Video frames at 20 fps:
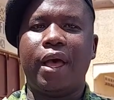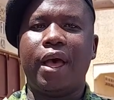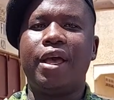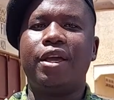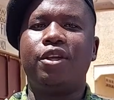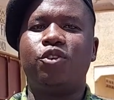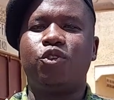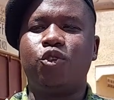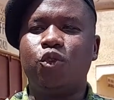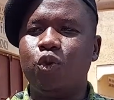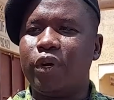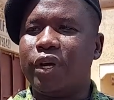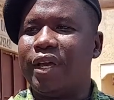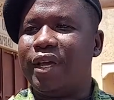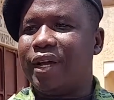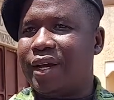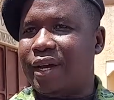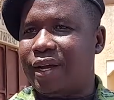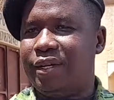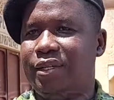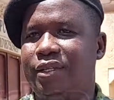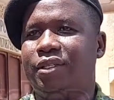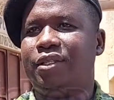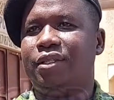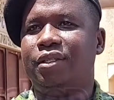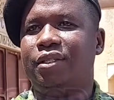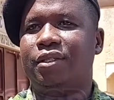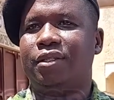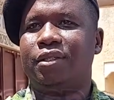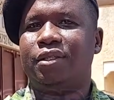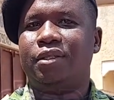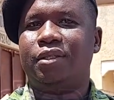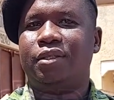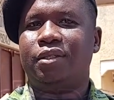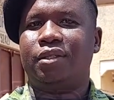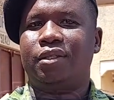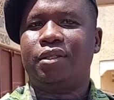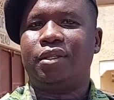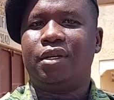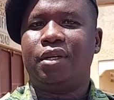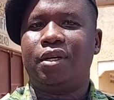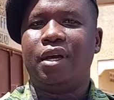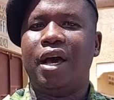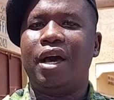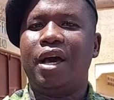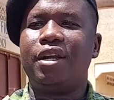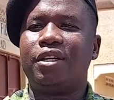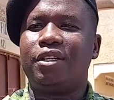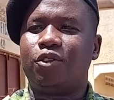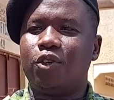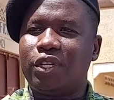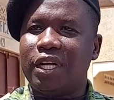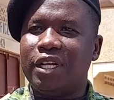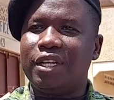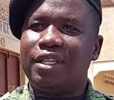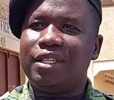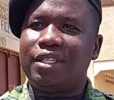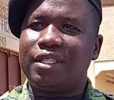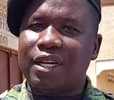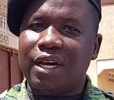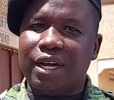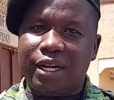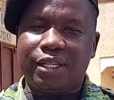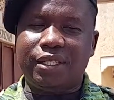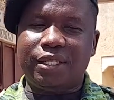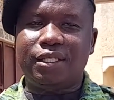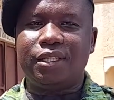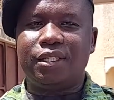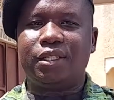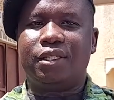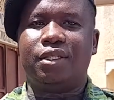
I do encourage and totally discourage